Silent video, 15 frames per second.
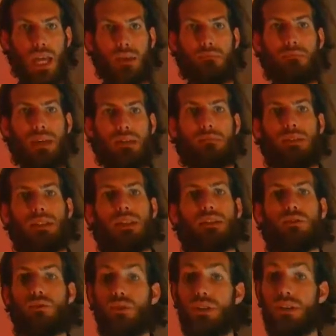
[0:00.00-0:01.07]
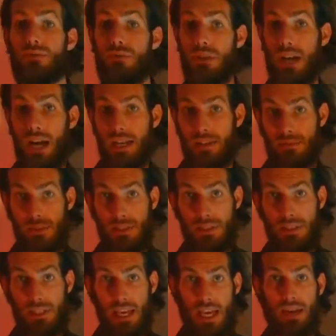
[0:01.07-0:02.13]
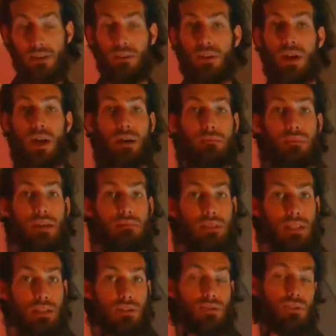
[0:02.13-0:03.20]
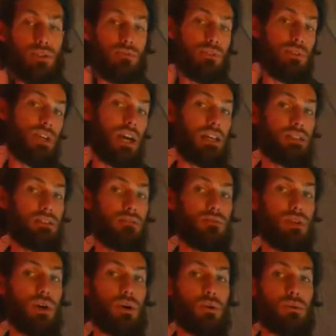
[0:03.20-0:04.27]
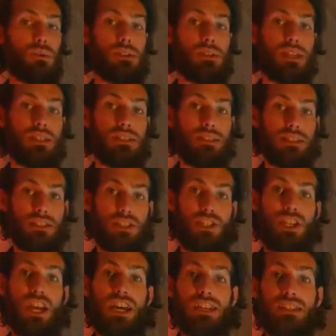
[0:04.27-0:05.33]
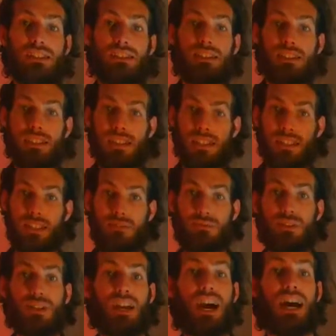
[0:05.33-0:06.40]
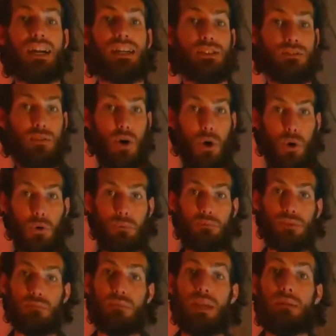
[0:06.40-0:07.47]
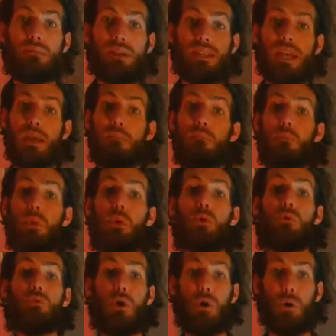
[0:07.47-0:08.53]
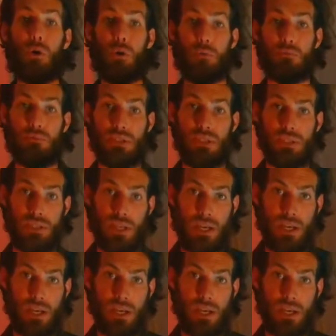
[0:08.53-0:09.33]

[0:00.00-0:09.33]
Maybe they use a different kind of scale. Maybe they use different kinds of notes that suggest different kinds of homes. Maybe they move homes.